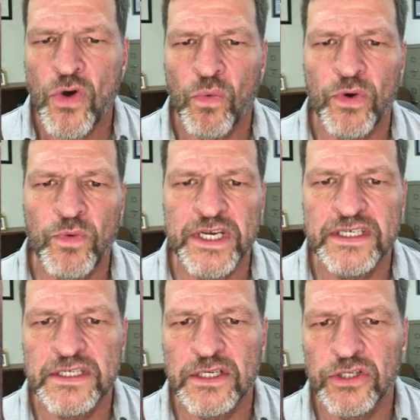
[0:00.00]
When we
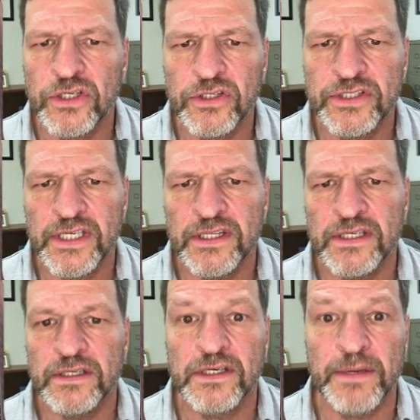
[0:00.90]
did
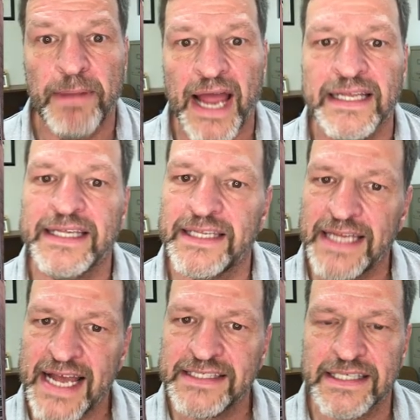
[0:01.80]
the compiling in the
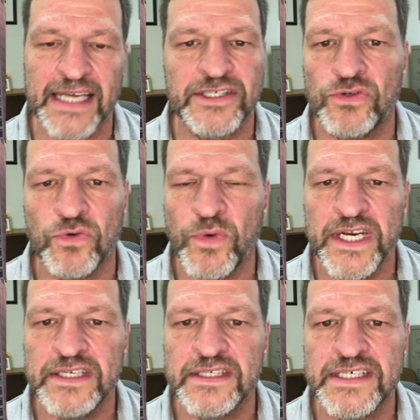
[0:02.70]
last lesson, we
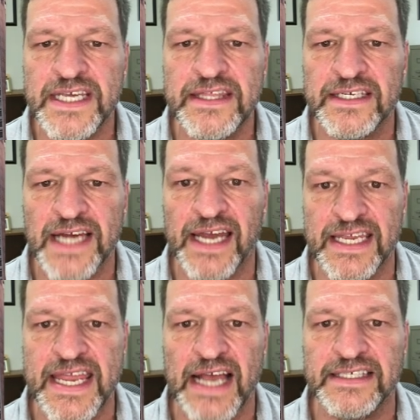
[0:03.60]
didn't see the
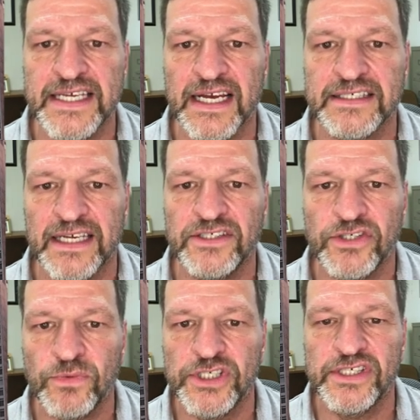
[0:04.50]
.exe
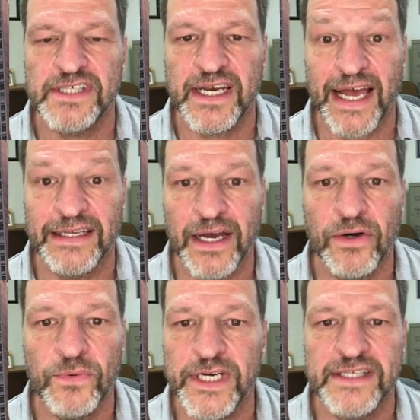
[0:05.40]
extension. We just said
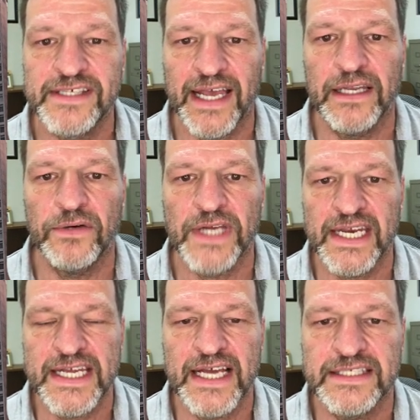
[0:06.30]
hello. We didn't say
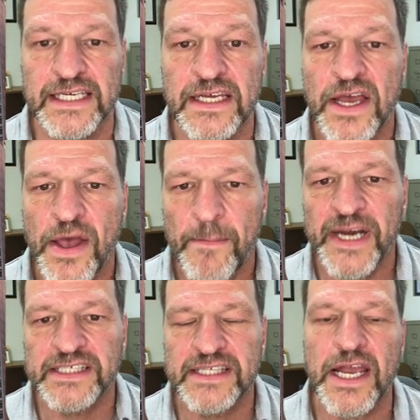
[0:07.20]
hello.exe, but
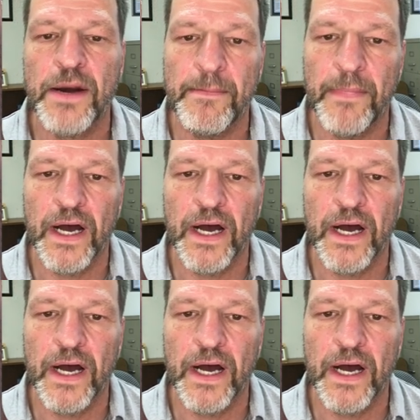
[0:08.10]
it's there.